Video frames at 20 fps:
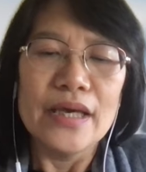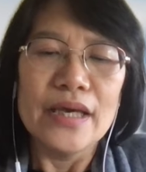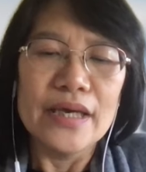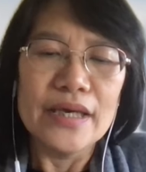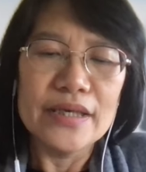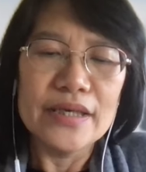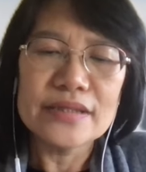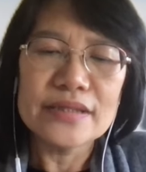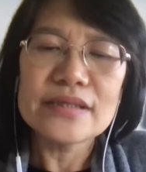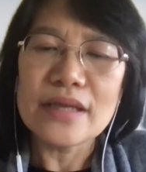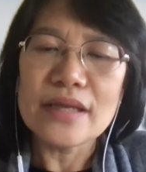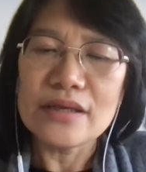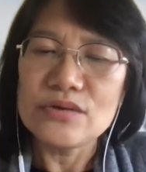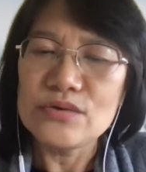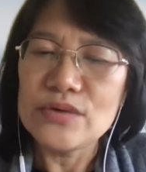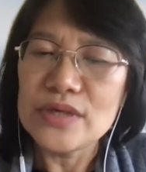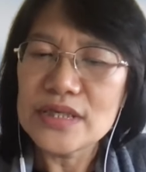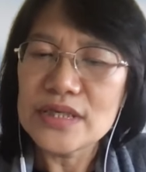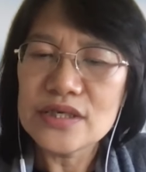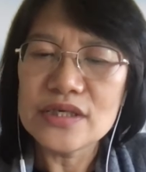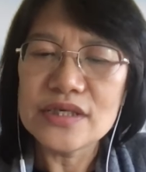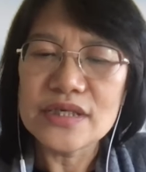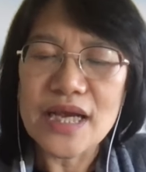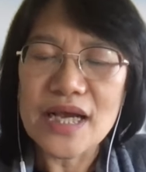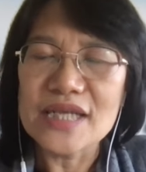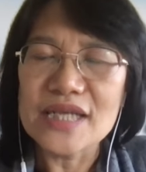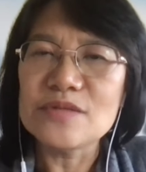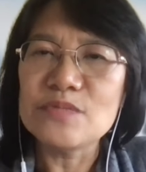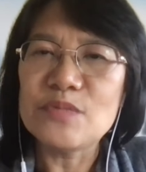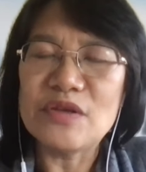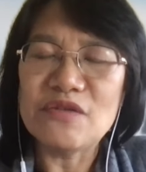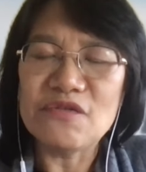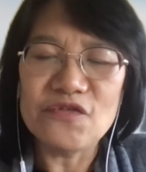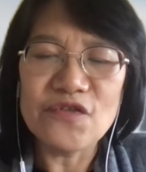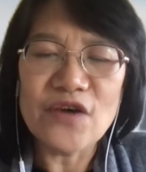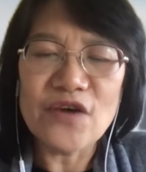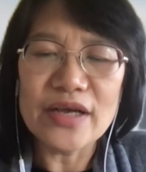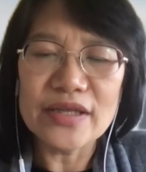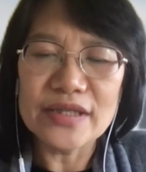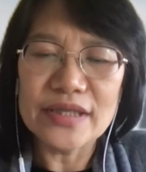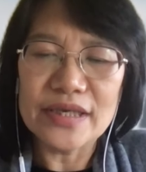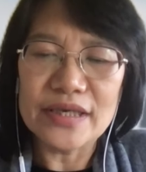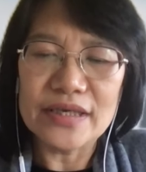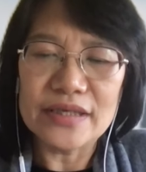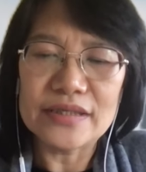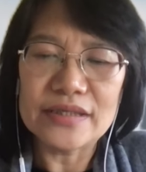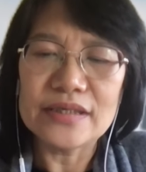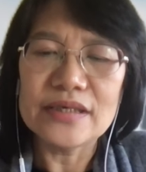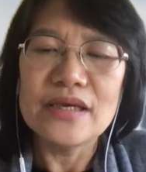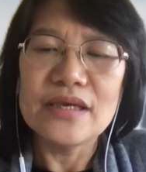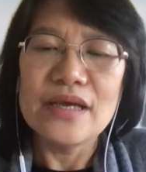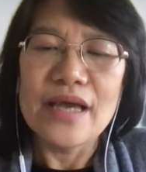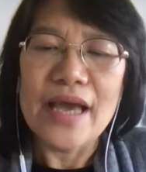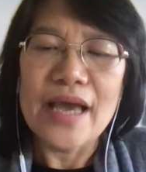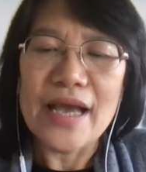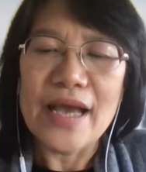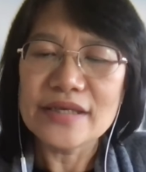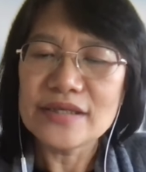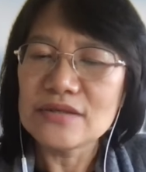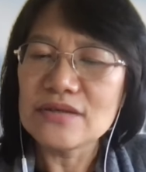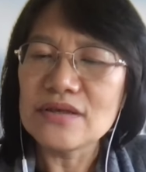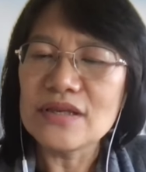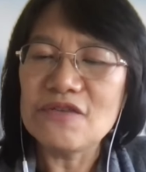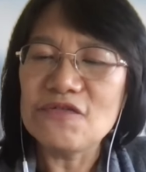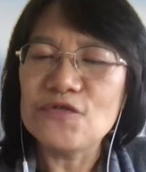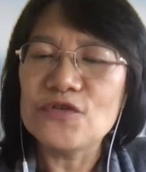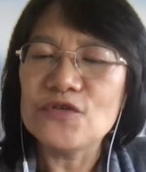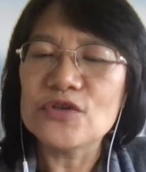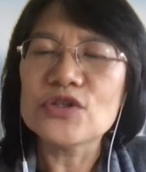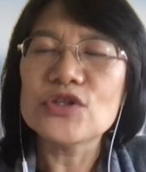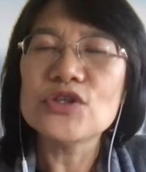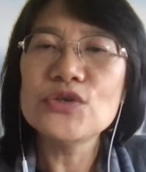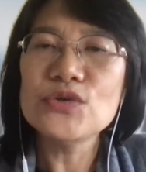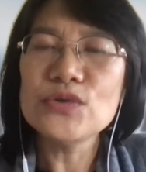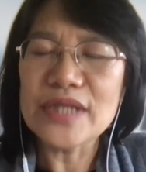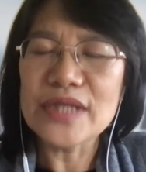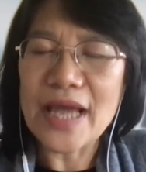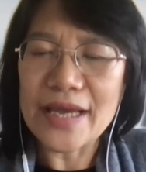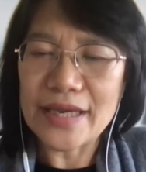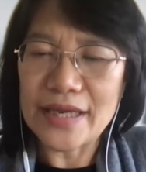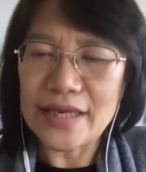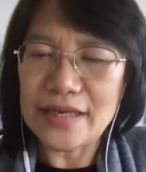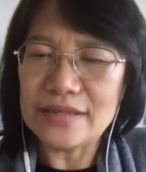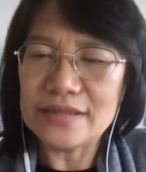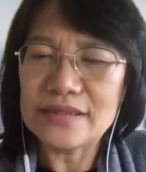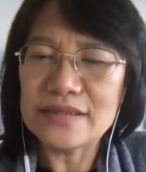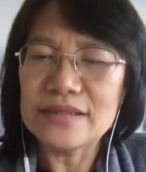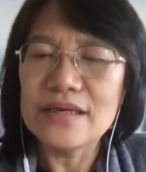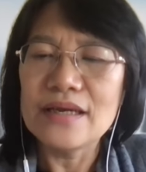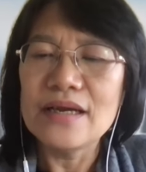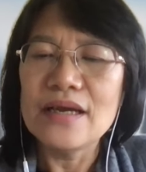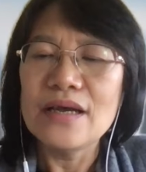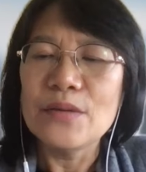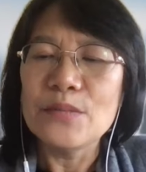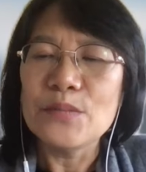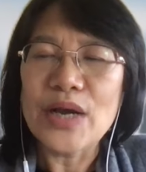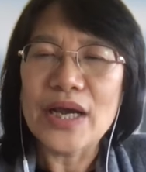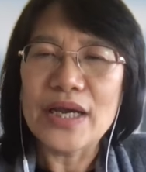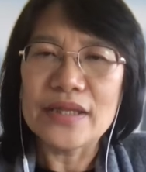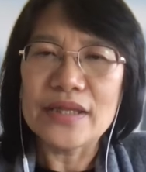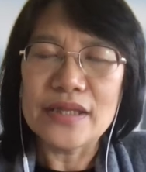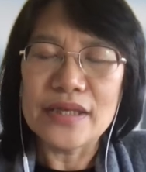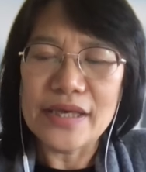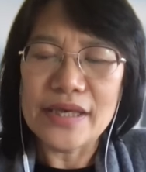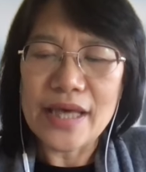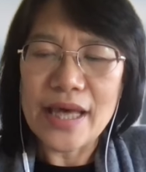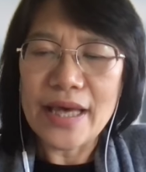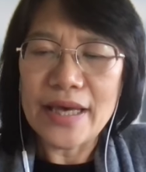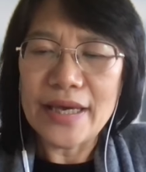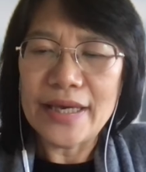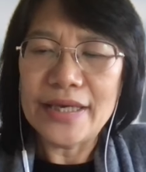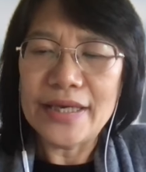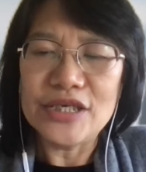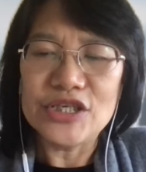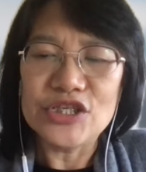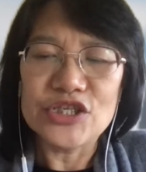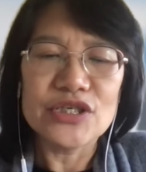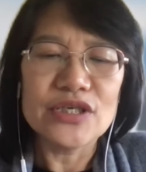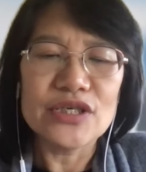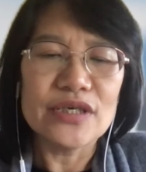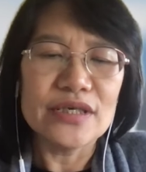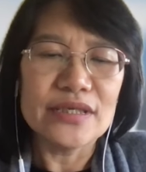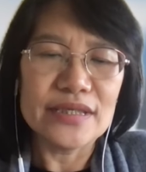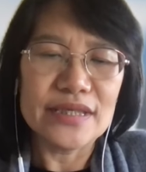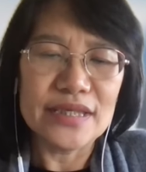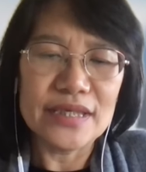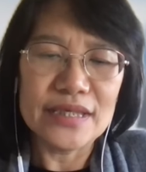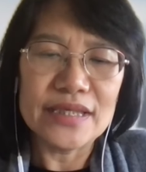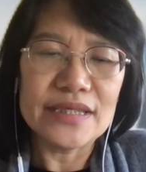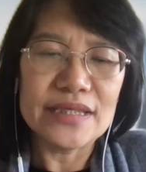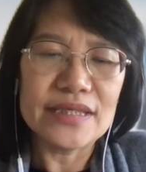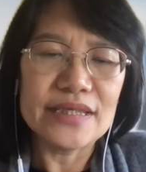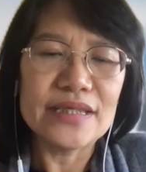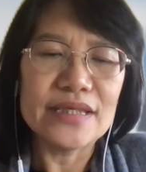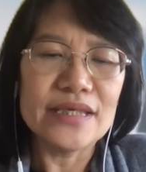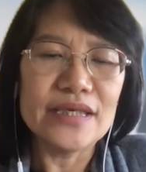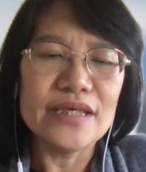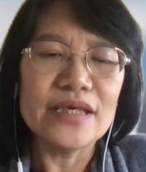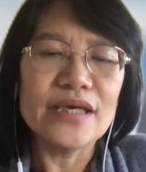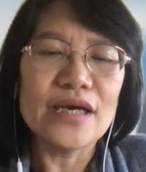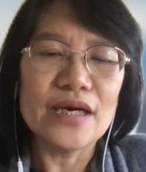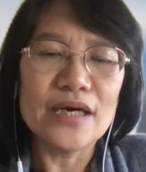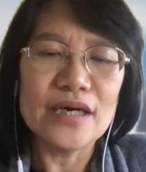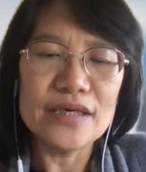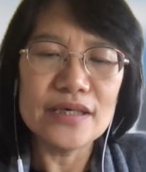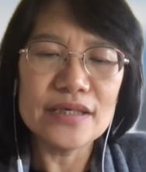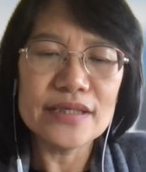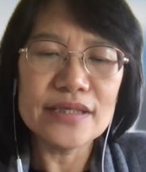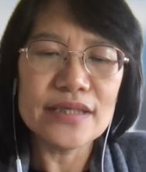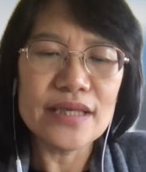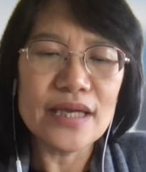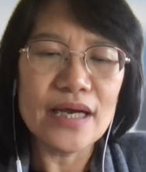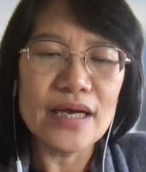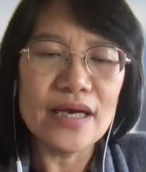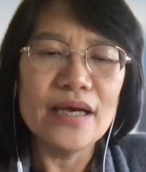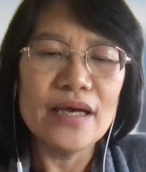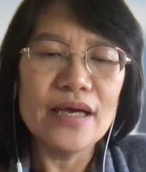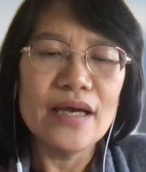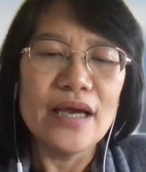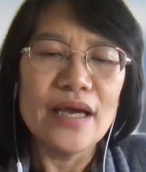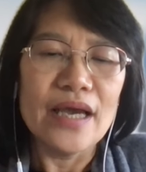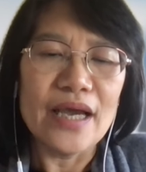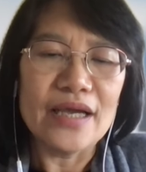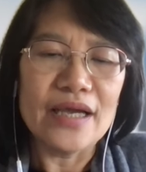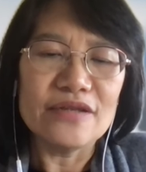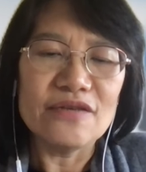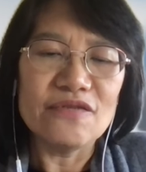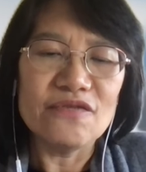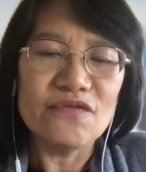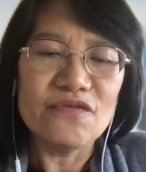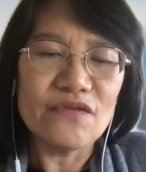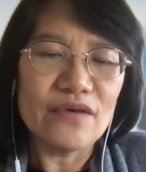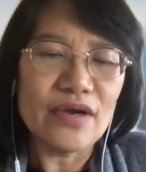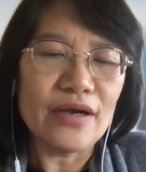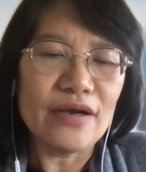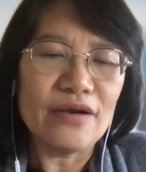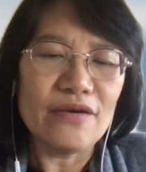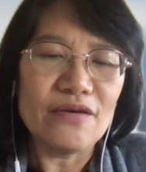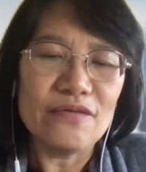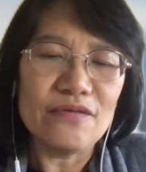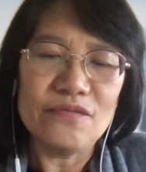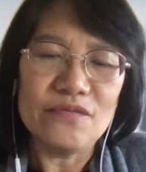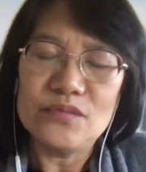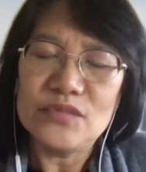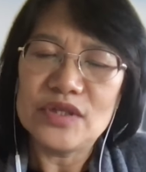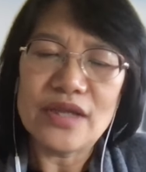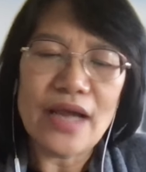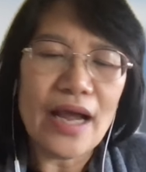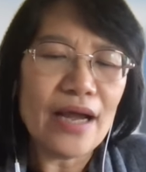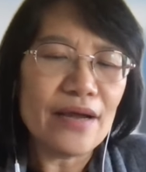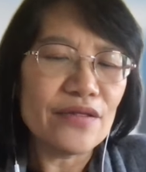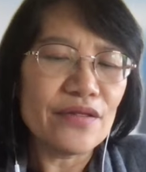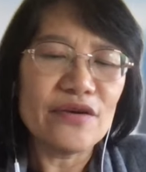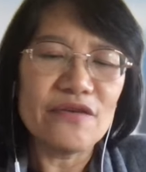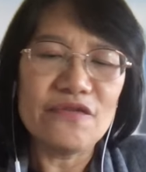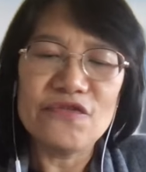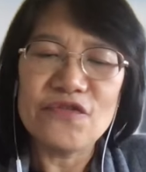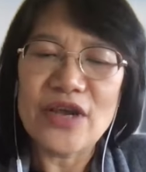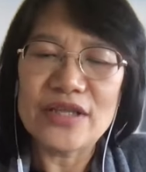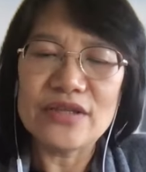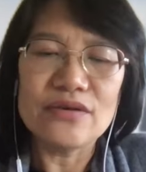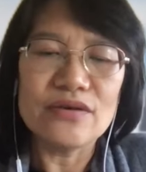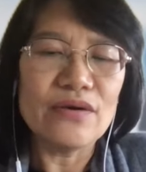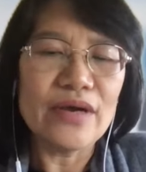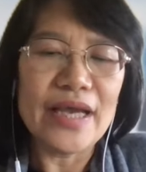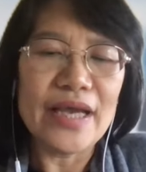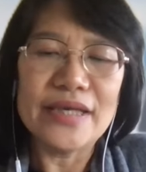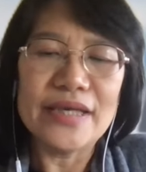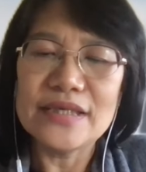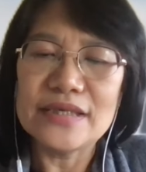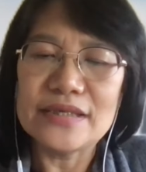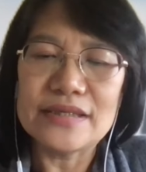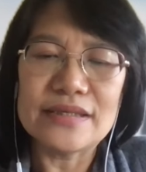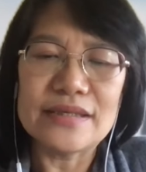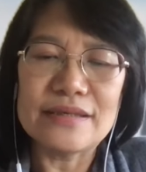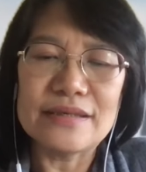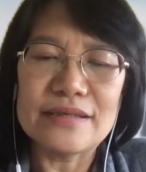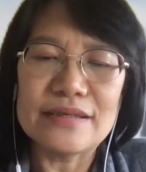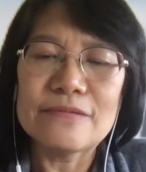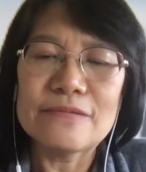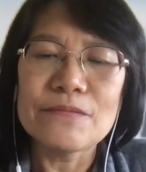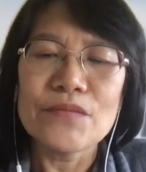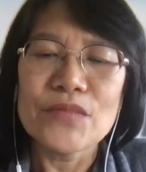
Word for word: His research has been funded externally for two decades by the NIH, CDC, HRSA, and uh, other federal agencies.